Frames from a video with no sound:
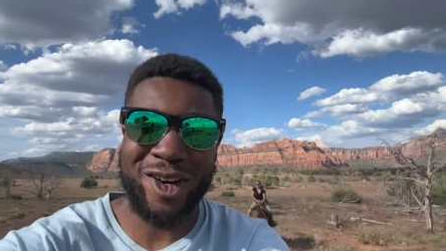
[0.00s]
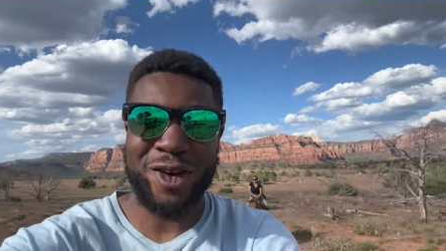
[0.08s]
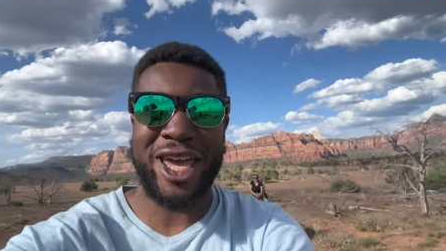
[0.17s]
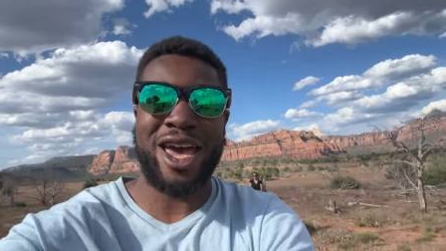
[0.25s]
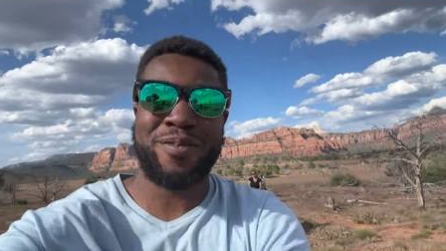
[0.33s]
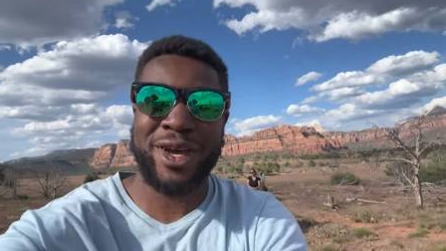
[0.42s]
go
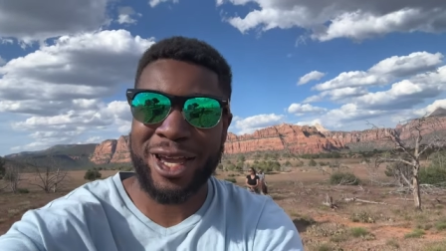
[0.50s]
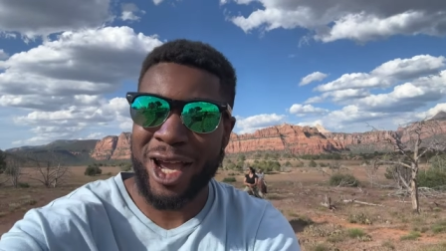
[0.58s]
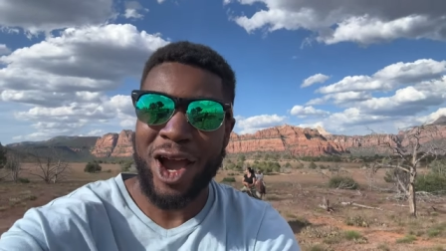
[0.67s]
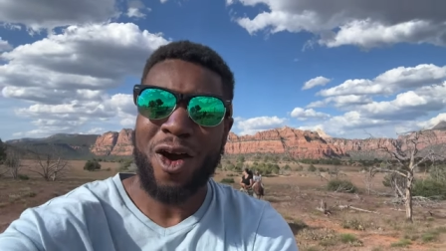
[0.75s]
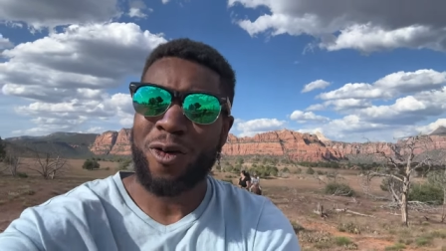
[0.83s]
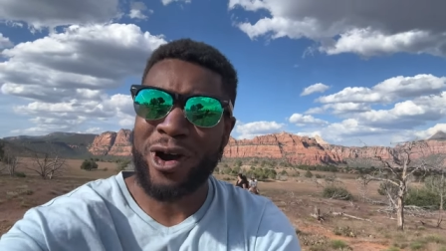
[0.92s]
camping,
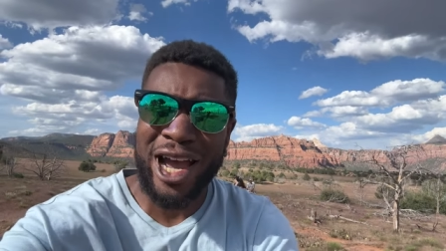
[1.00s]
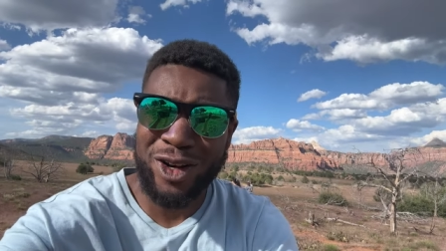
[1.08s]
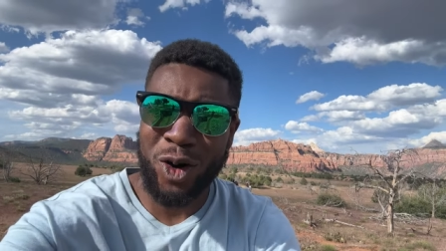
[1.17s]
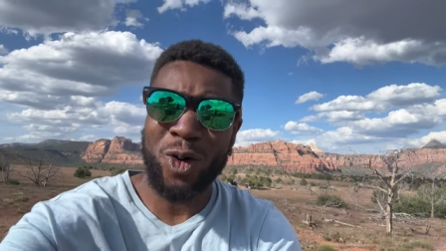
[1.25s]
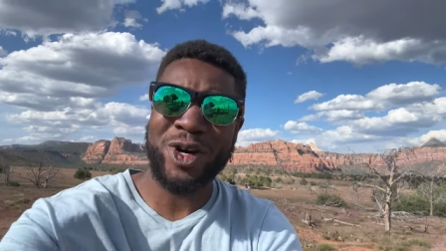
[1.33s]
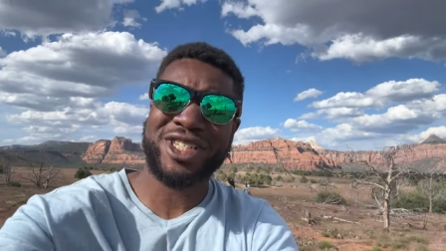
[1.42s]
ride
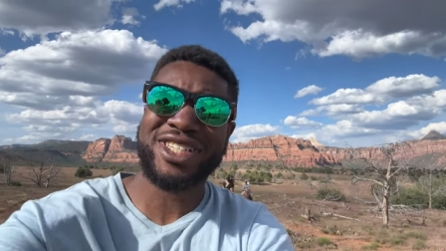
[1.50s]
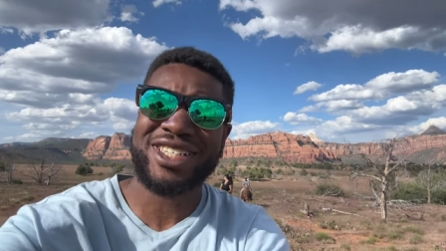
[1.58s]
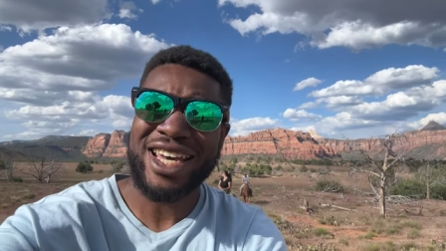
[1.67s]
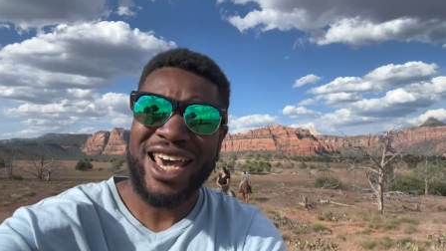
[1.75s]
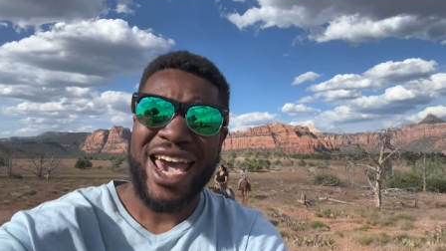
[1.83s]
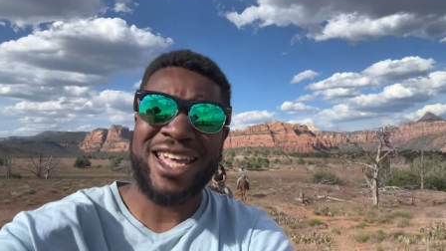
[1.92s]
horses,
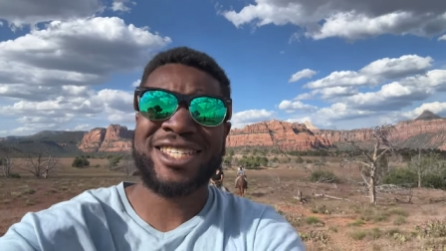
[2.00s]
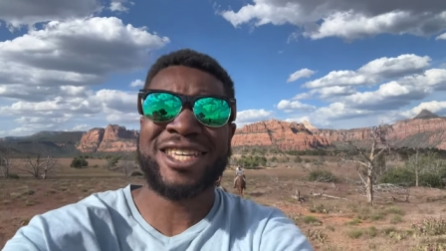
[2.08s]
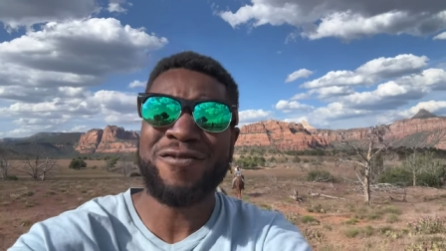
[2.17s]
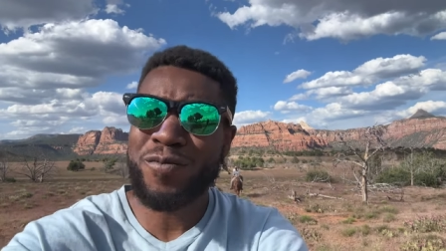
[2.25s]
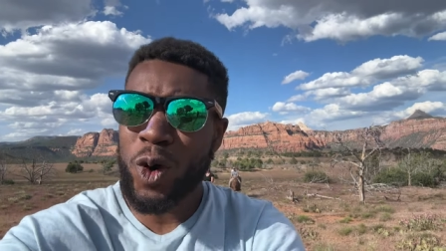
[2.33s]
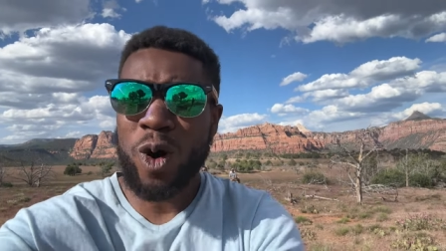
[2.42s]
and see
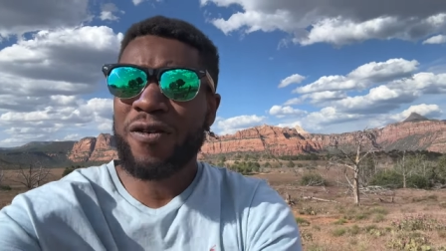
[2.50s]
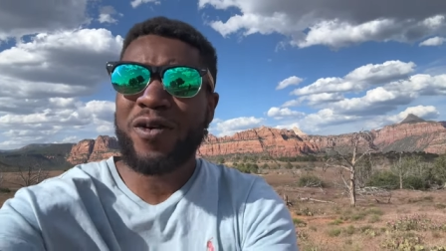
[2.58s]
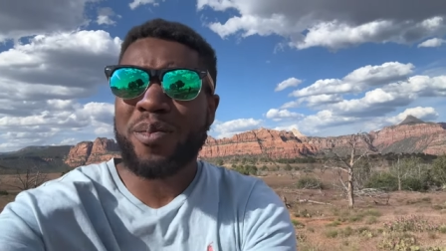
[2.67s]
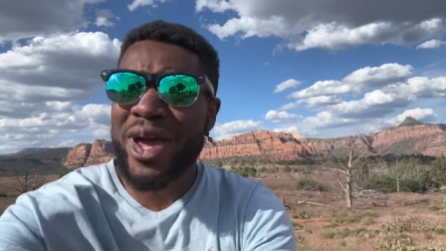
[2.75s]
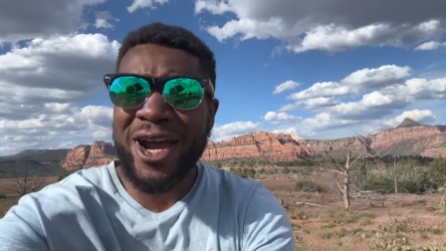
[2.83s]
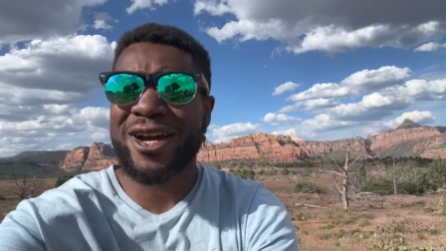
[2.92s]
more of
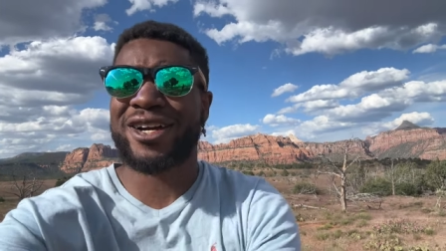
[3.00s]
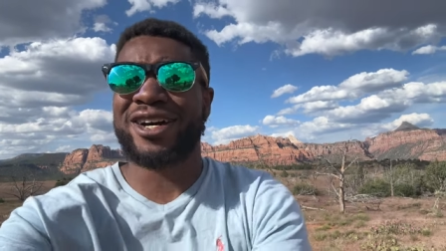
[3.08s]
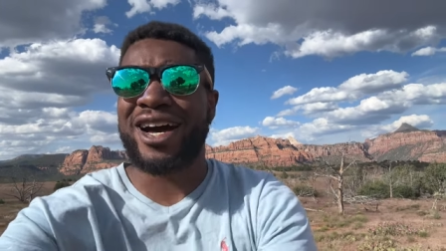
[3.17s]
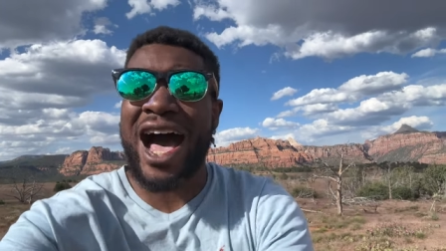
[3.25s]
America.